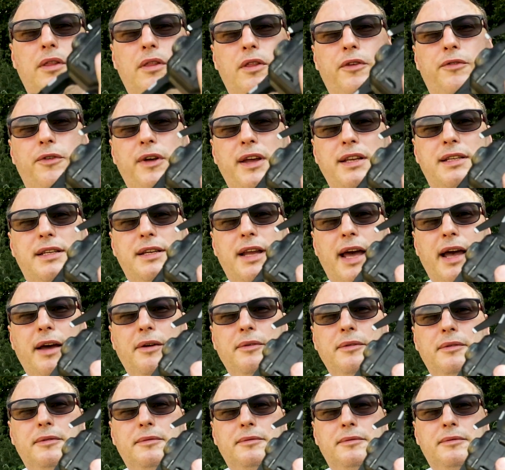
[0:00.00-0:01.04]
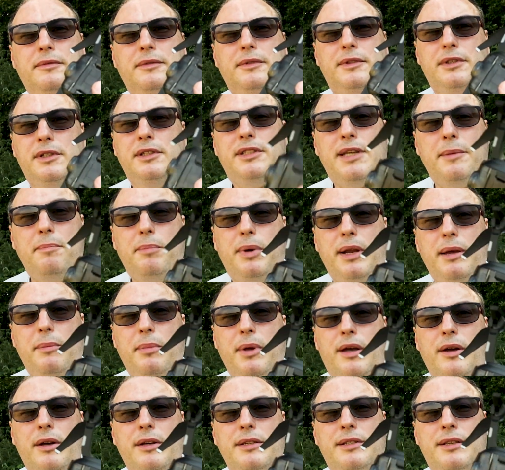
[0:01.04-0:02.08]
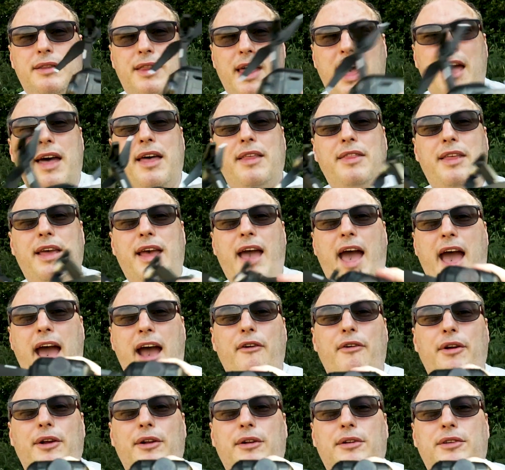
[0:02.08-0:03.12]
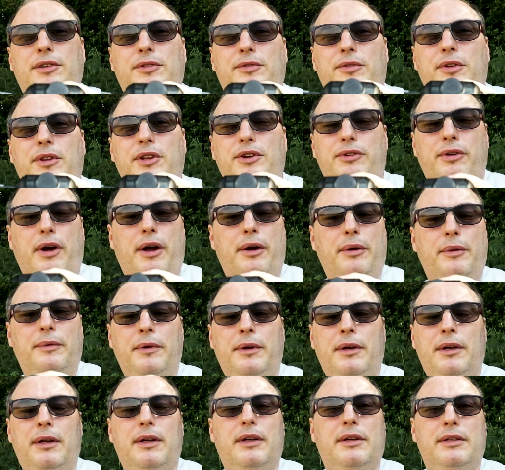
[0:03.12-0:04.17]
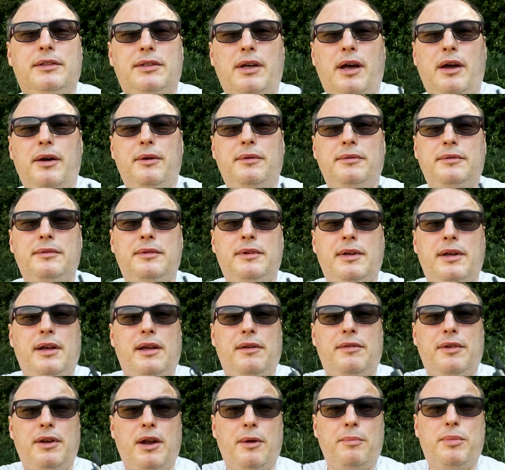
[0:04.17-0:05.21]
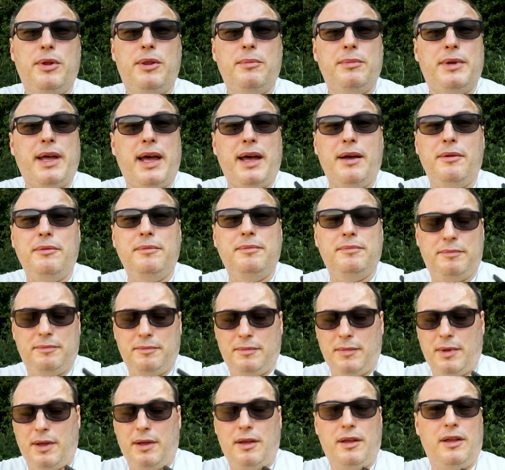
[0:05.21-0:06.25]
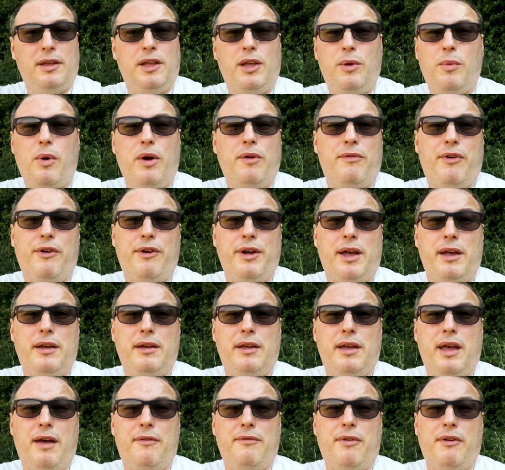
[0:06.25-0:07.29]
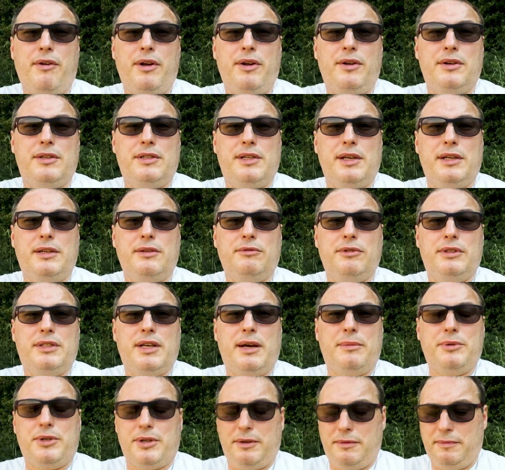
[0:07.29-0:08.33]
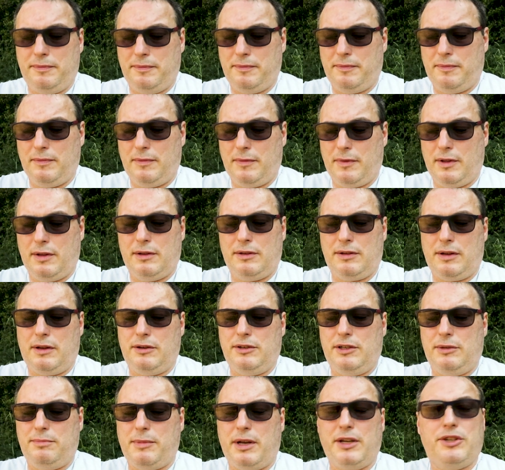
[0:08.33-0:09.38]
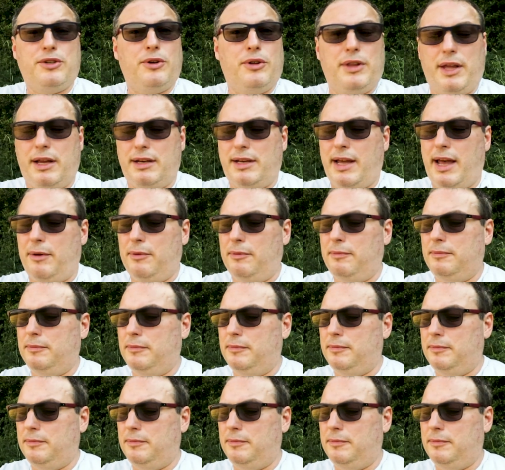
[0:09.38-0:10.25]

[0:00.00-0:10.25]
the feet are down, simply because they're the aerials for the drone. So if you don't put them down, you won't get very good signal reception. So just make sure they're down.